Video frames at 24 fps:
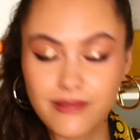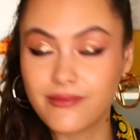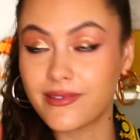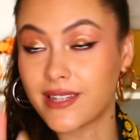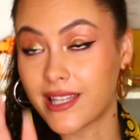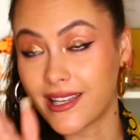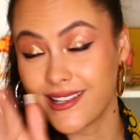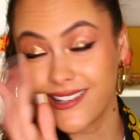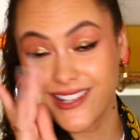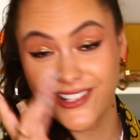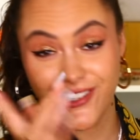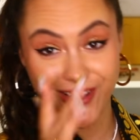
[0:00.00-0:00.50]

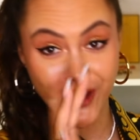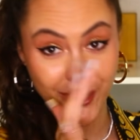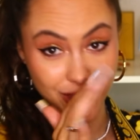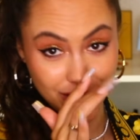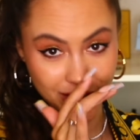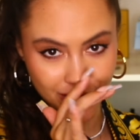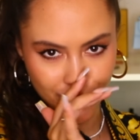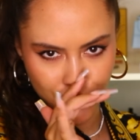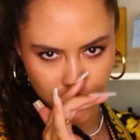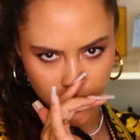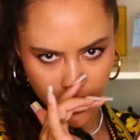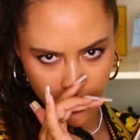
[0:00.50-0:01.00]
This
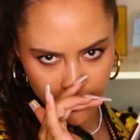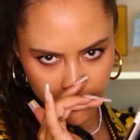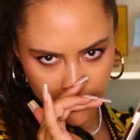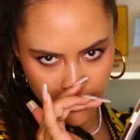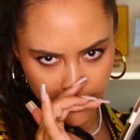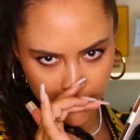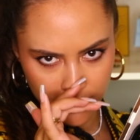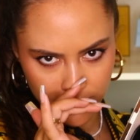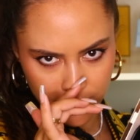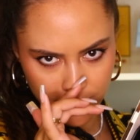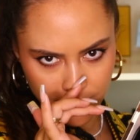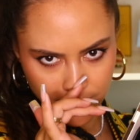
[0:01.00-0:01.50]
sodding
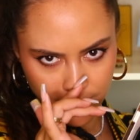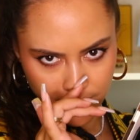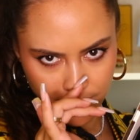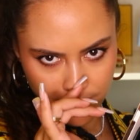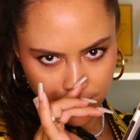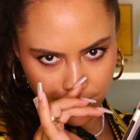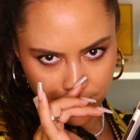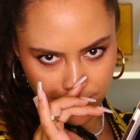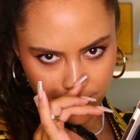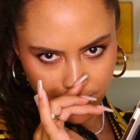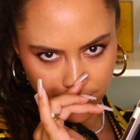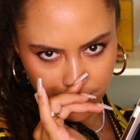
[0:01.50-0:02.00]
jacket.
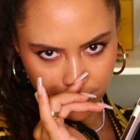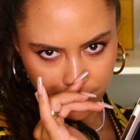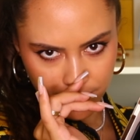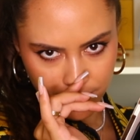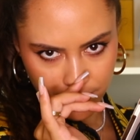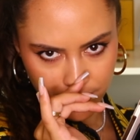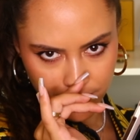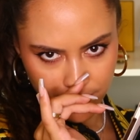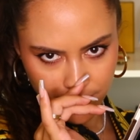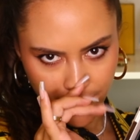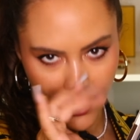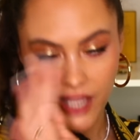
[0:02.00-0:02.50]

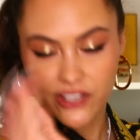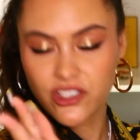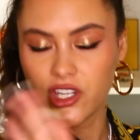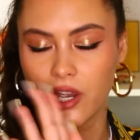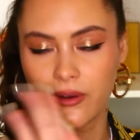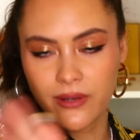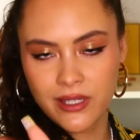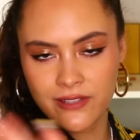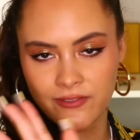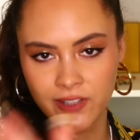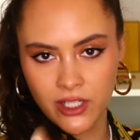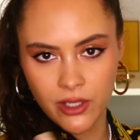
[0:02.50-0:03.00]
I
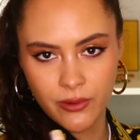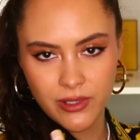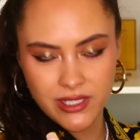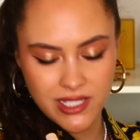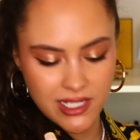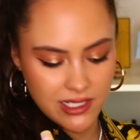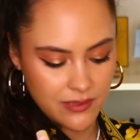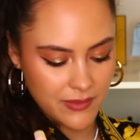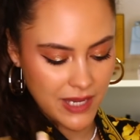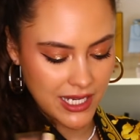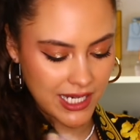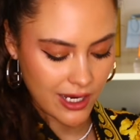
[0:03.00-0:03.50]
don't even know what
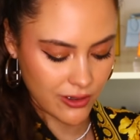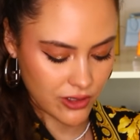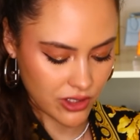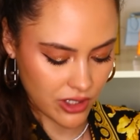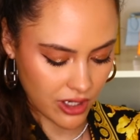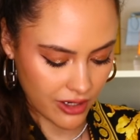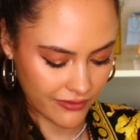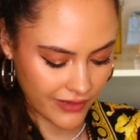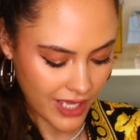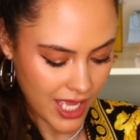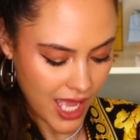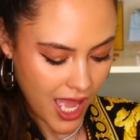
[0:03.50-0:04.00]
it's made out
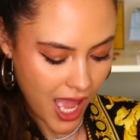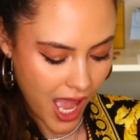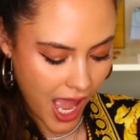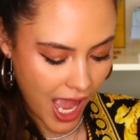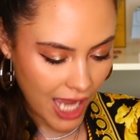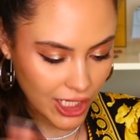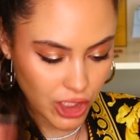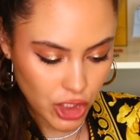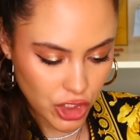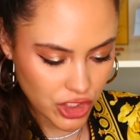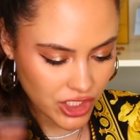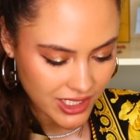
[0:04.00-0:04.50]
of.
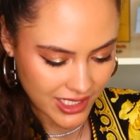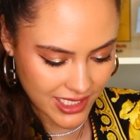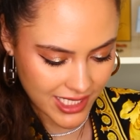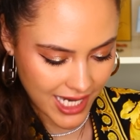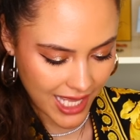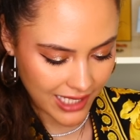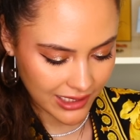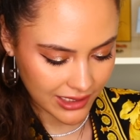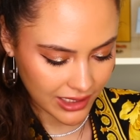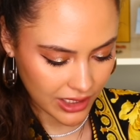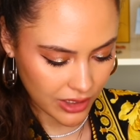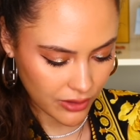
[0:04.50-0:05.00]
I couldn't
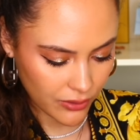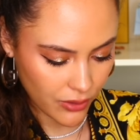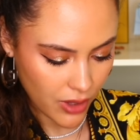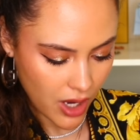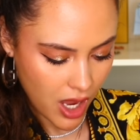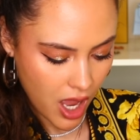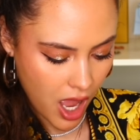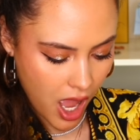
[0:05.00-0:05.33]
tell you.